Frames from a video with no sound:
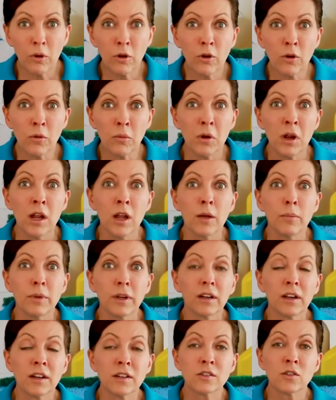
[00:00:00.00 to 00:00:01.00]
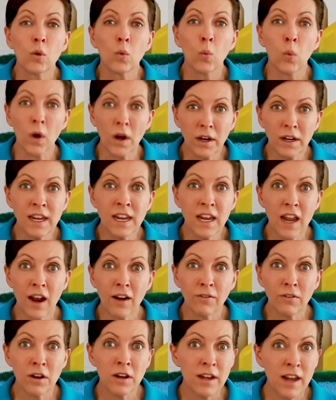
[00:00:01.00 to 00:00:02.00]
boom because working
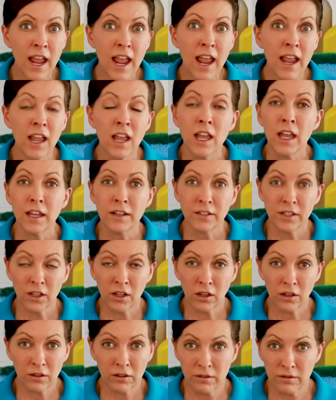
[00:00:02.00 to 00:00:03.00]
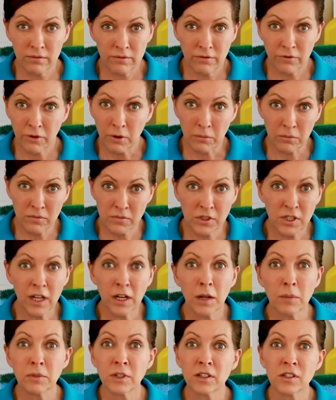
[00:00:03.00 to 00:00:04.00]
every day until from
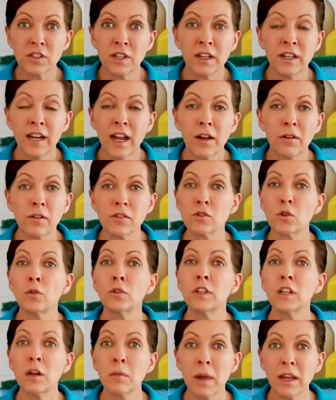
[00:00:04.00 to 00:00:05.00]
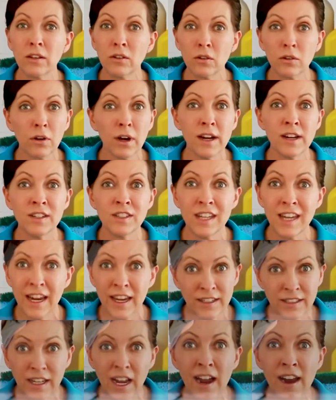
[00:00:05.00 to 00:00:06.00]
sun up till sundown is only going to make you crazy
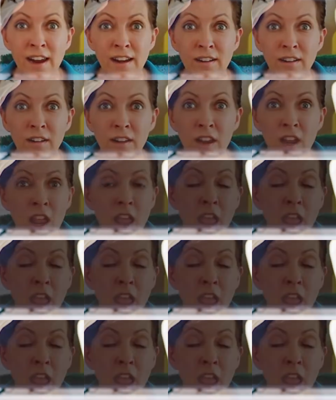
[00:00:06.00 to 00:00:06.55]
and tired.